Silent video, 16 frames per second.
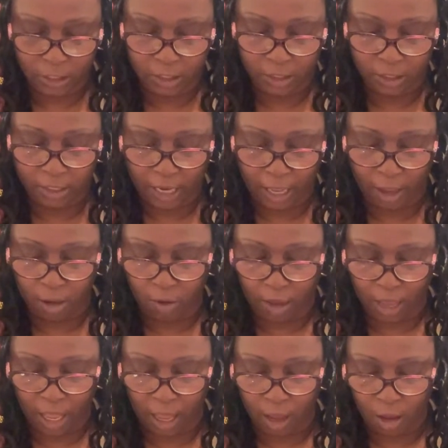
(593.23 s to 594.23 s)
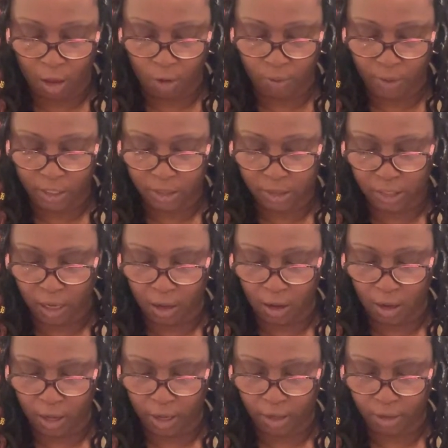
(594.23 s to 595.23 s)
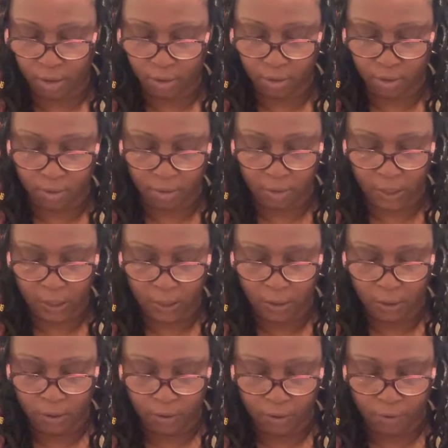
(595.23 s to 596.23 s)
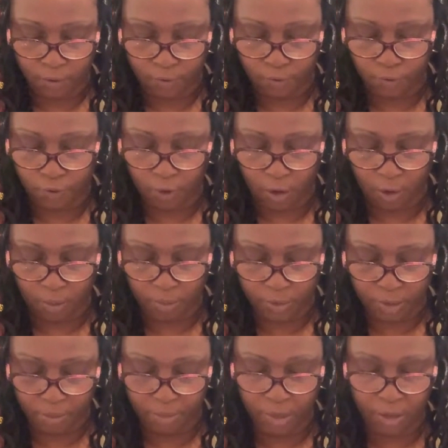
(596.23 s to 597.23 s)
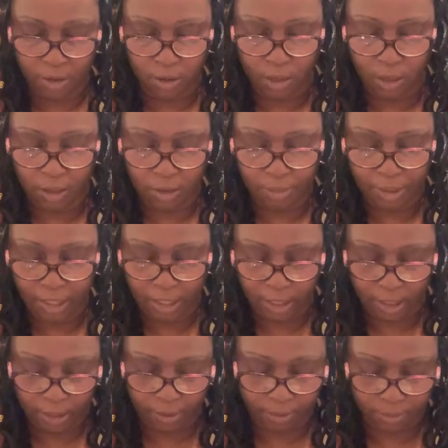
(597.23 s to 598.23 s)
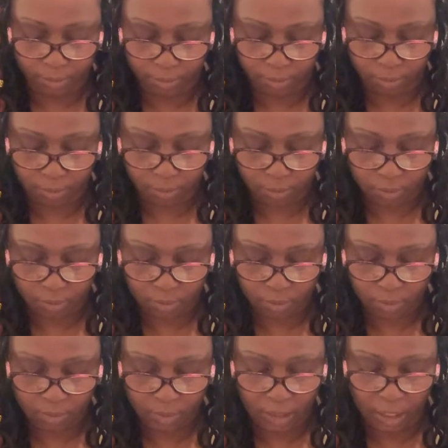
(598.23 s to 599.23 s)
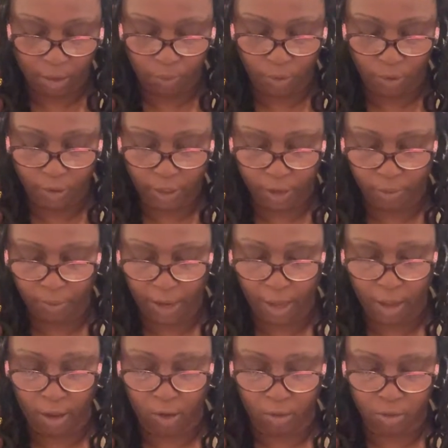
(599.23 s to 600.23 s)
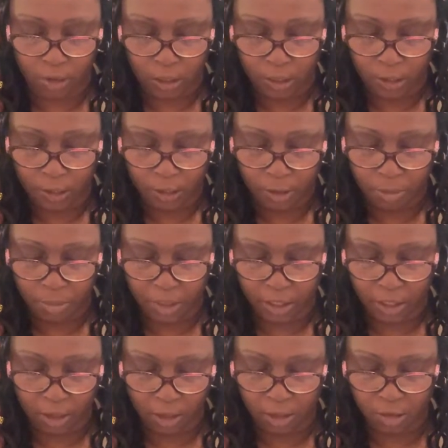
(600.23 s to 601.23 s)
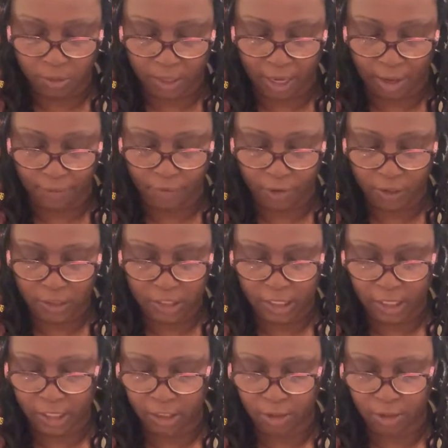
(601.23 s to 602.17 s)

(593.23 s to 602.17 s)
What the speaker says: Now I always start from the middle of the pen and work it around, because when I first did this